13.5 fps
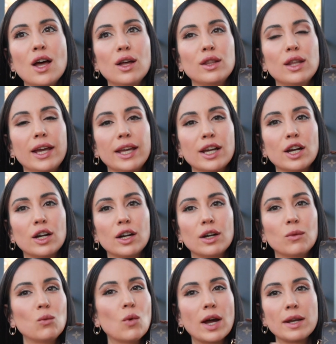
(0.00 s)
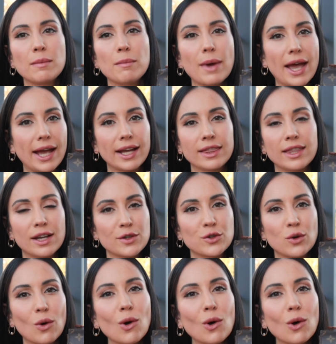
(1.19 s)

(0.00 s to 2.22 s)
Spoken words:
like, one bag does